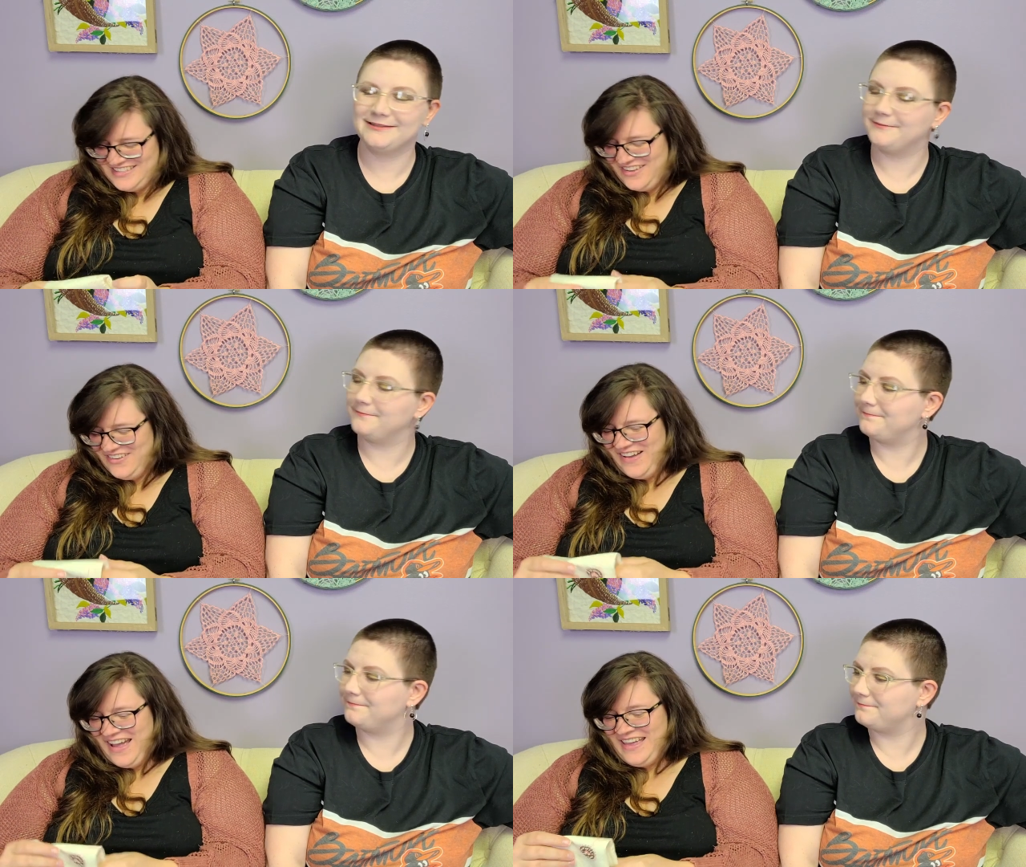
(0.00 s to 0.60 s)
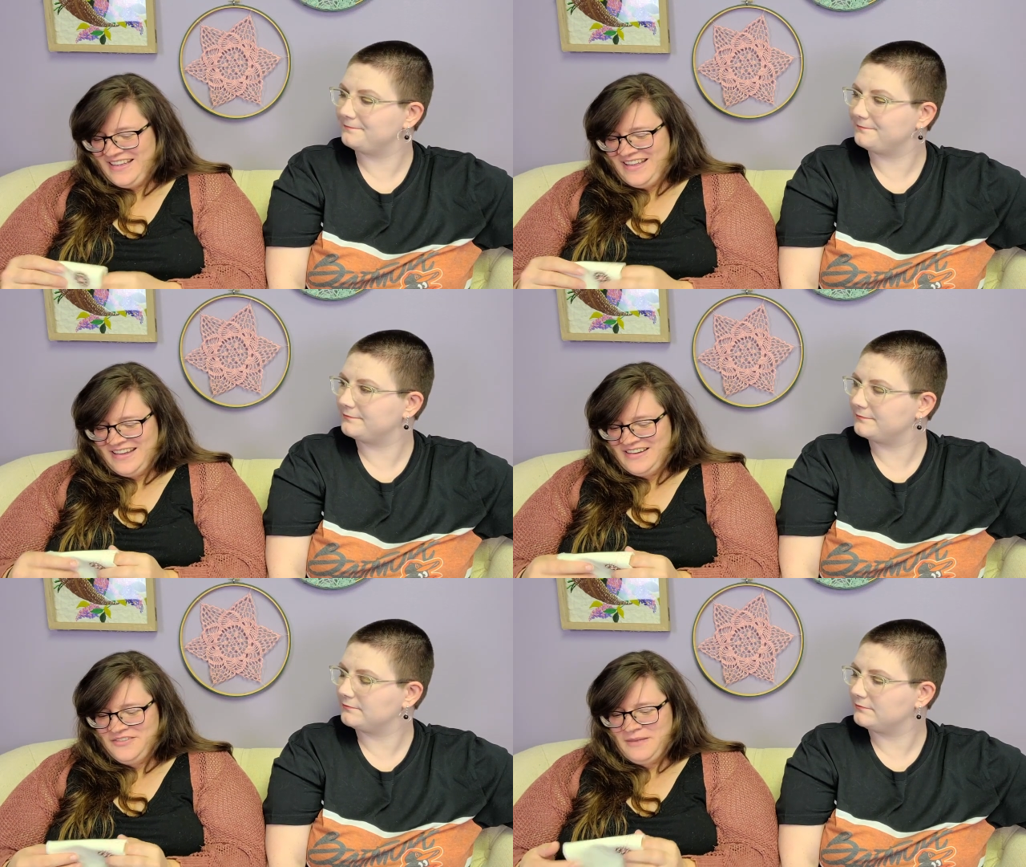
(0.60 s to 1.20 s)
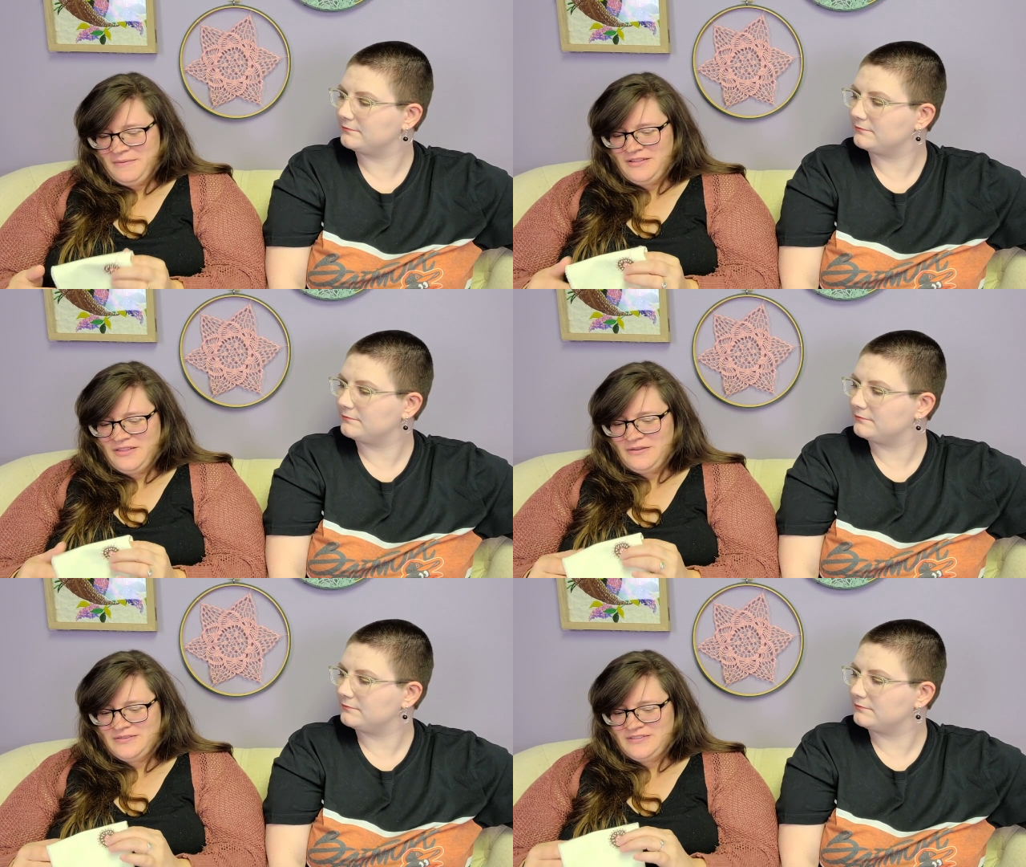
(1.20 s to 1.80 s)
Speaker 1: so I kind of keep it
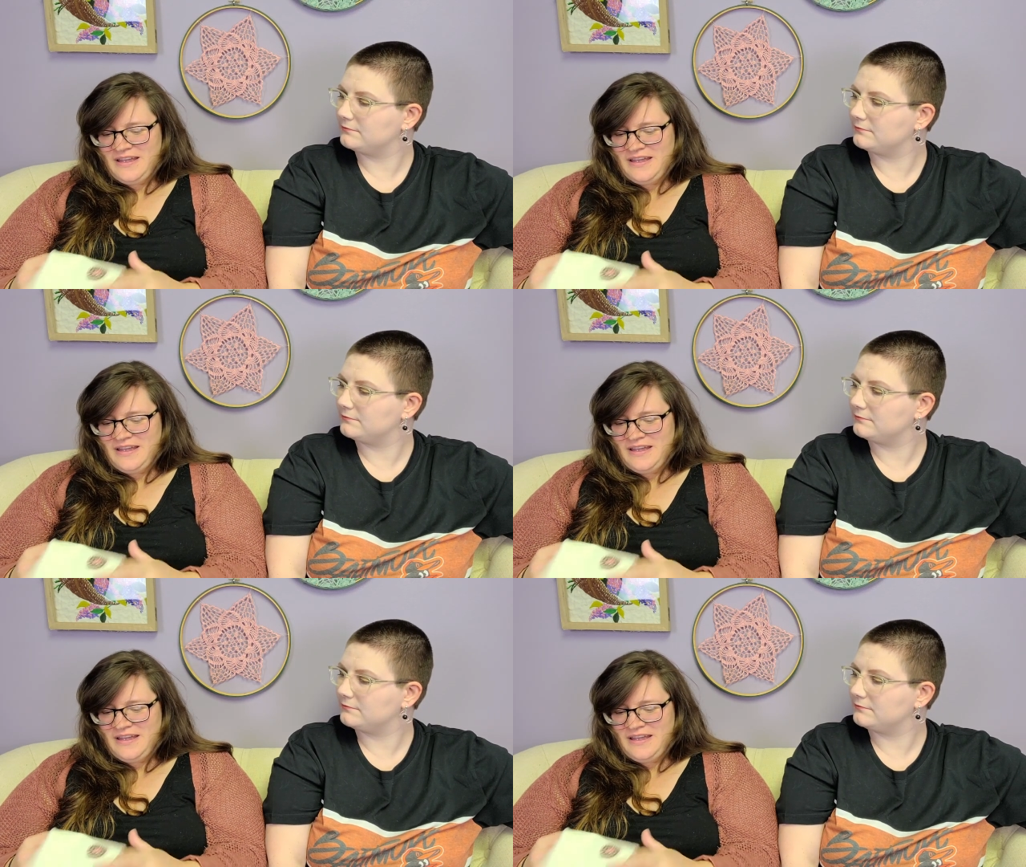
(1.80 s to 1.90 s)
close.